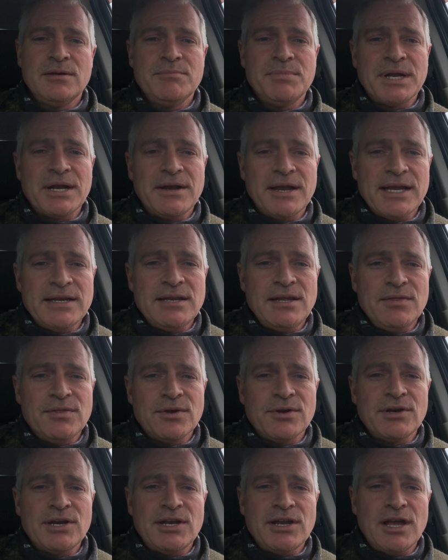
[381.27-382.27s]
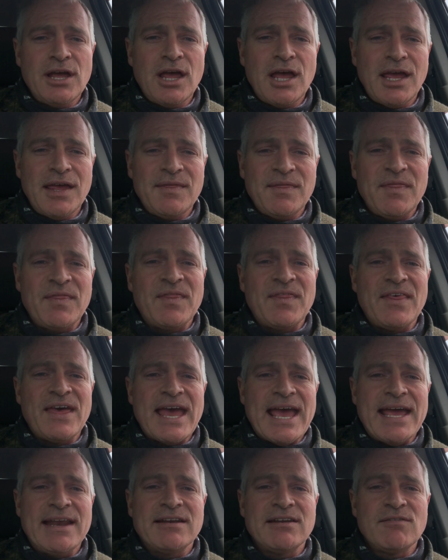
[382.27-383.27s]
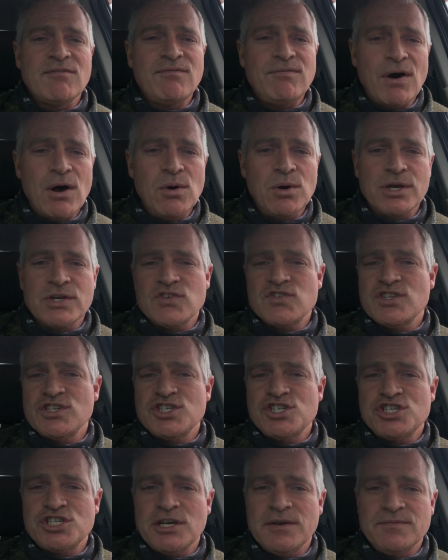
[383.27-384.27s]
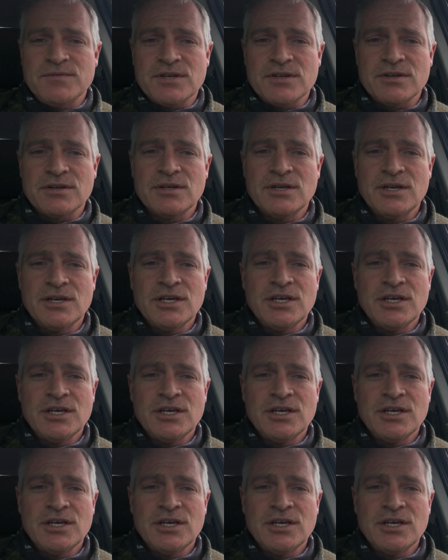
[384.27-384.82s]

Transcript: But in 1939, that focus shifted.